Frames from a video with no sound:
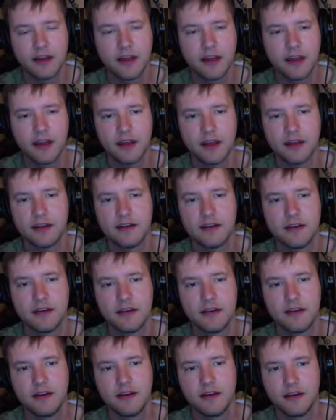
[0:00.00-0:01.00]
and
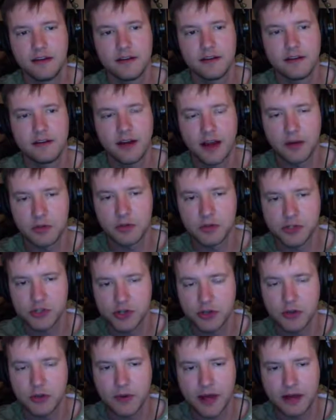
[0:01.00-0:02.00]
I will
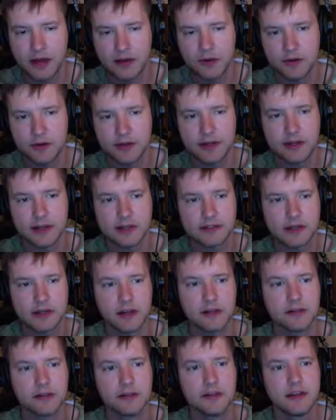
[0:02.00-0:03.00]
show you how to do it in
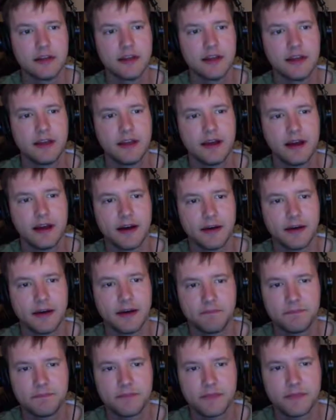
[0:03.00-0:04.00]
Excel
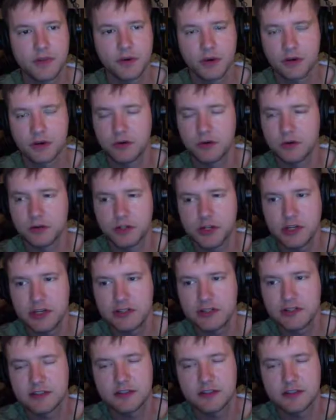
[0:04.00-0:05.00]
or Google
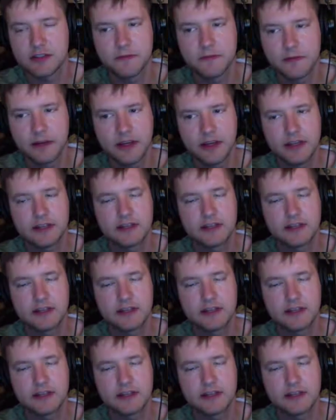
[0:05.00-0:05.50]
Sheets. It's all free.